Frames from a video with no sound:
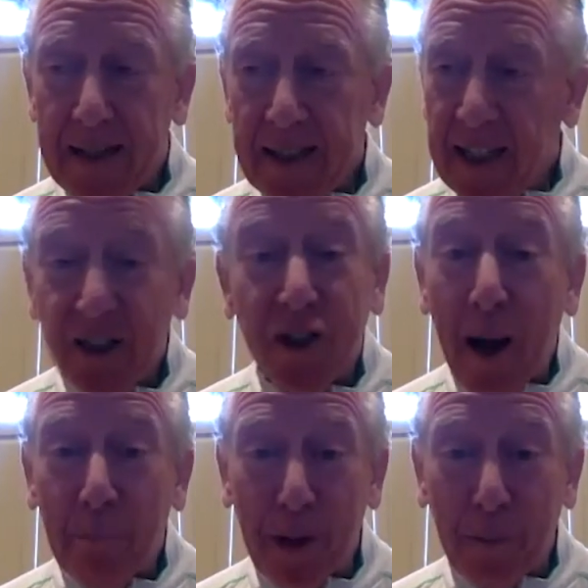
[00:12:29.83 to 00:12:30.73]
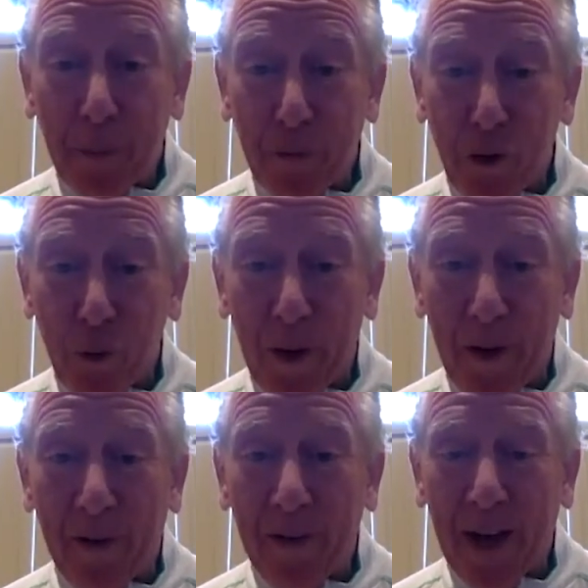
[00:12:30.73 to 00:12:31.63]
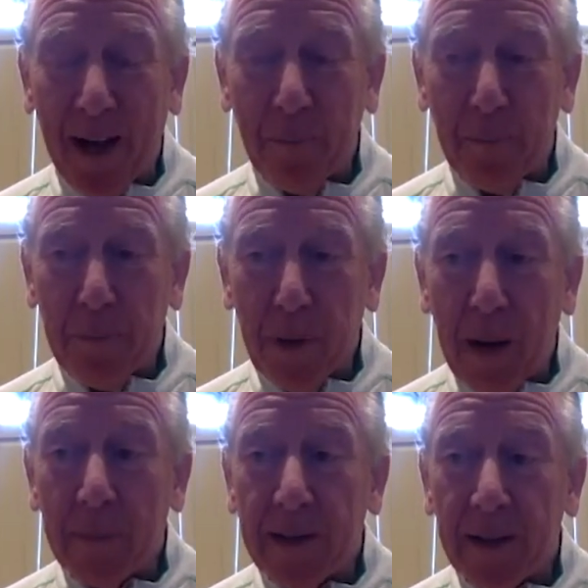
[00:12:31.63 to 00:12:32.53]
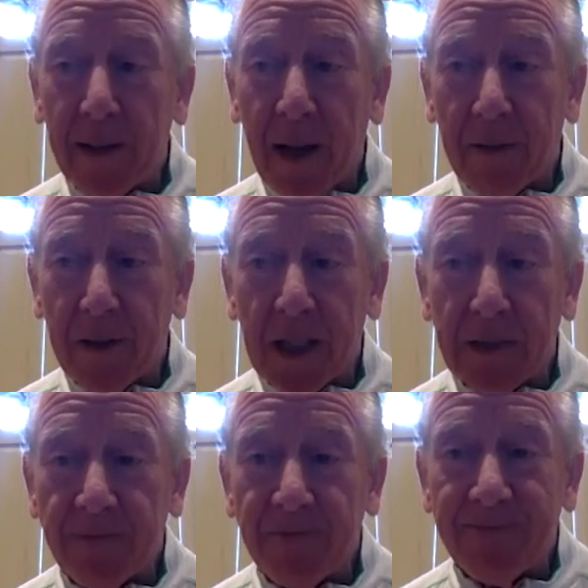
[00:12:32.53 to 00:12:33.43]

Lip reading: Didn't stop people too well and probably didn't have enough